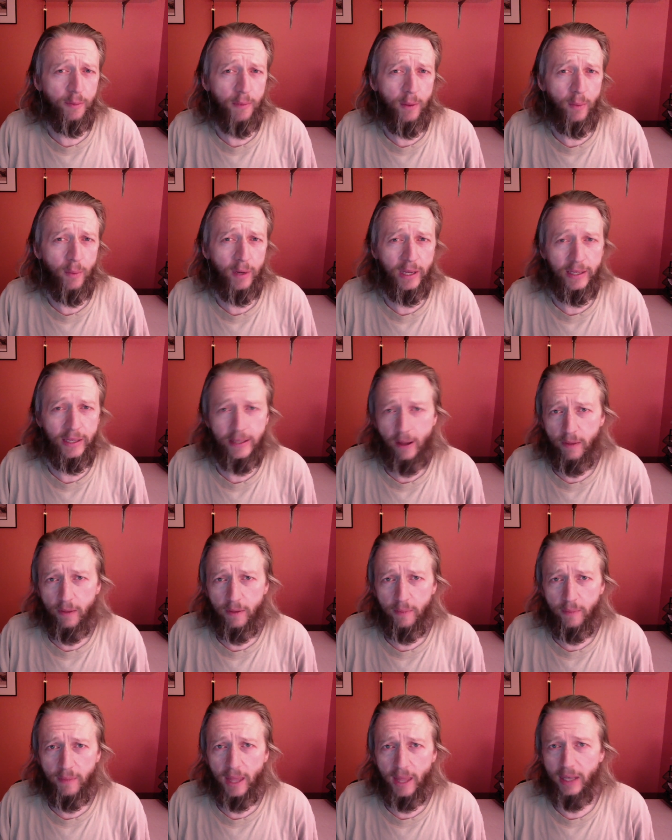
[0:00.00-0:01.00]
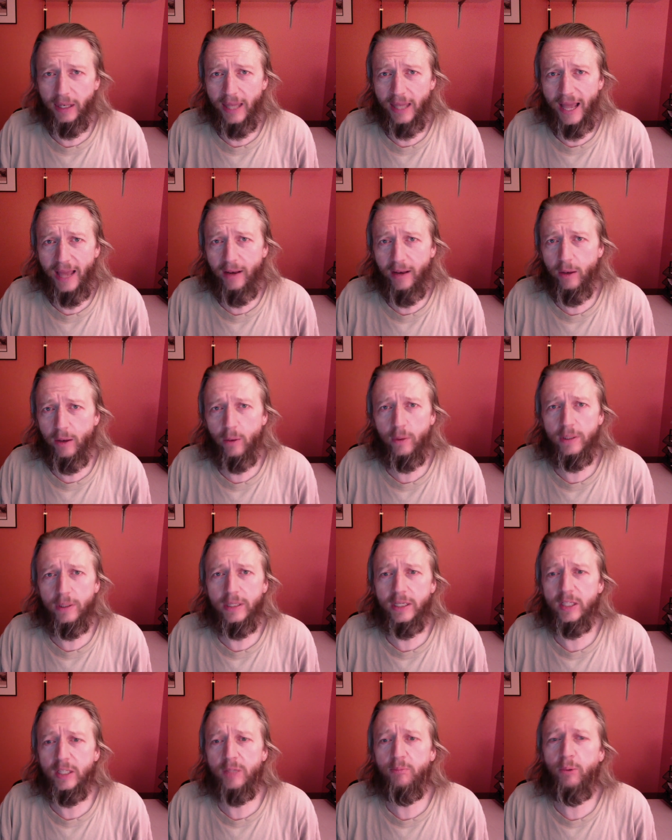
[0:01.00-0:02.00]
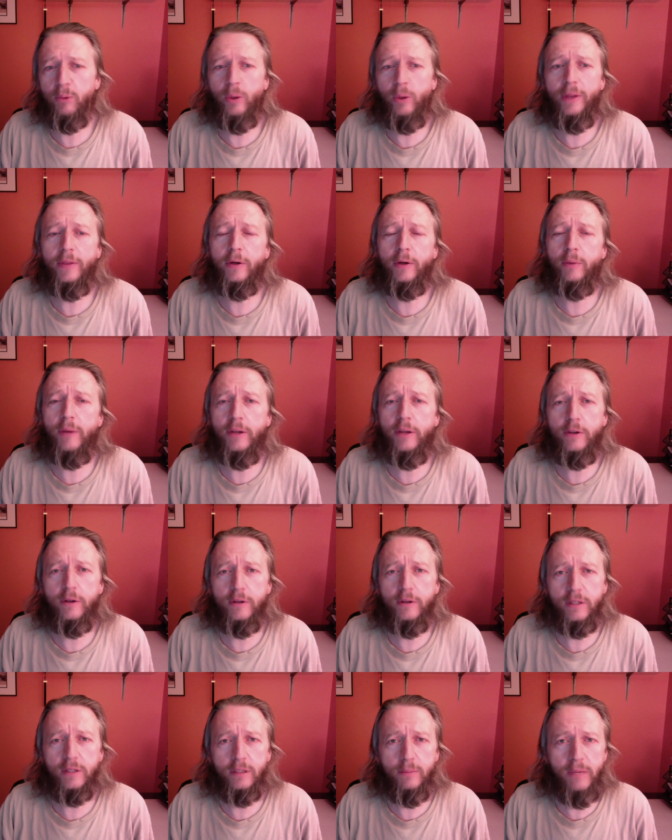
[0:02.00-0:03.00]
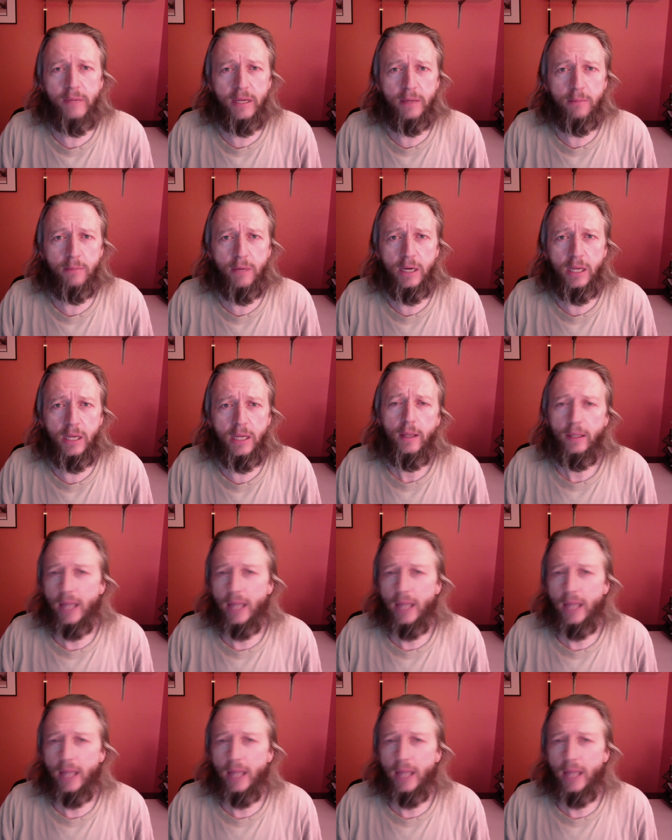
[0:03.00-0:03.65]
me when I tell them that landlords exploit their renters to make money.